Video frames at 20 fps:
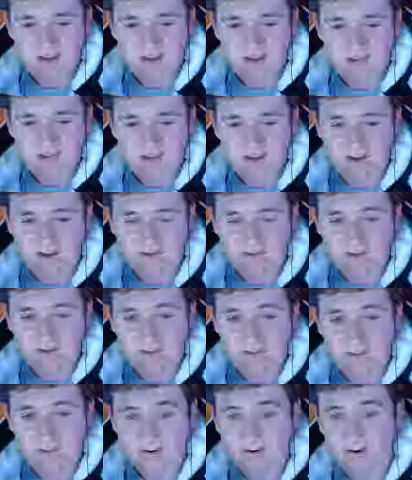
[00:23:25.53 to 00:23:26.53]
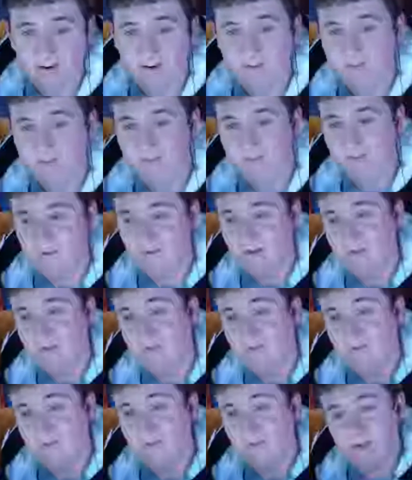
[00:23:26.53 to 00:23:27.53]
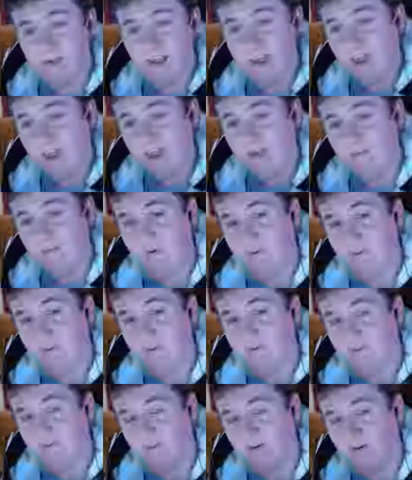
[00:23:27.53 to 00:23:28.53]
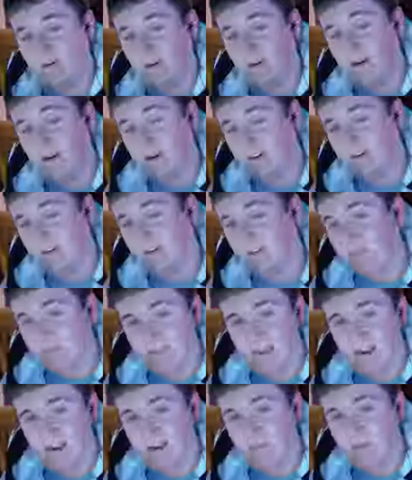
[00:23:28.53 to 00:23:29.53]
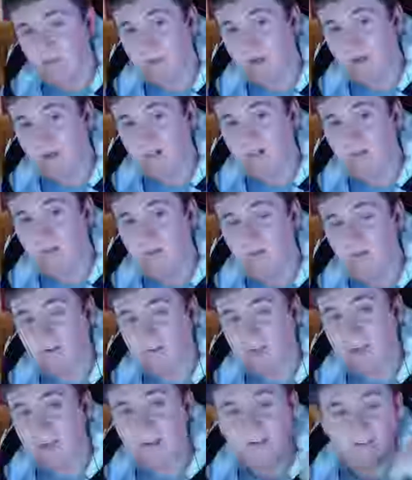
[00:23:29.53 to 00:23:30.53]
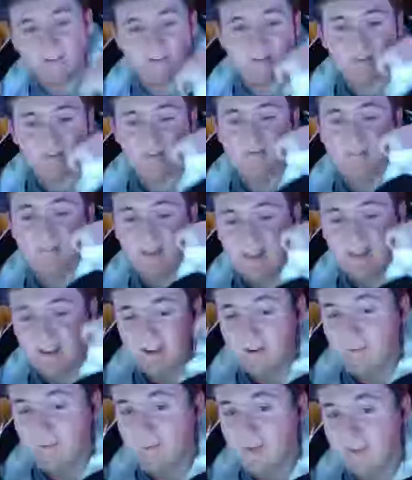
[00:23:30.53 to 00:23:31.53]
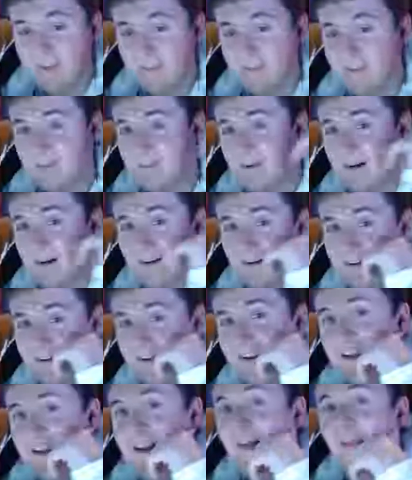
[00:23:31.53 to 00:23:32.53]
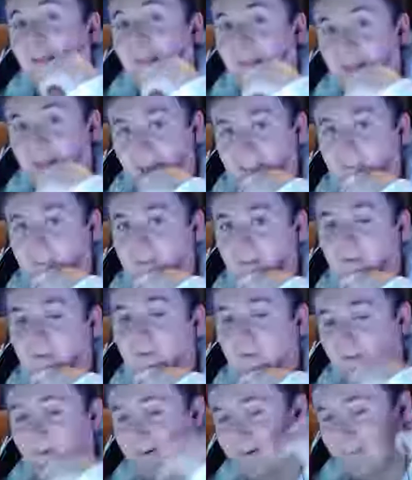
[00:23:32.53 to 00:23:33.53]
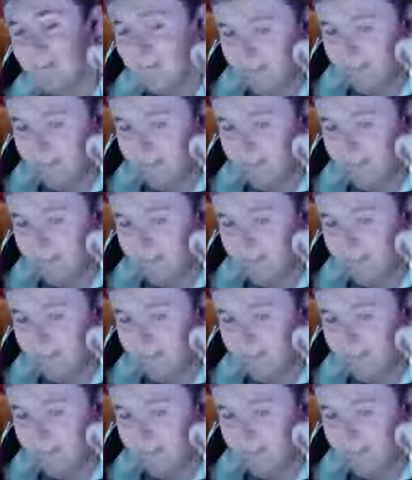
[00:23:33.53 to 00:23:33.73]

And then you write the code for it through CAM, and then you load it onto, like, a mill or a lathe or something, and you make the part. That's cool.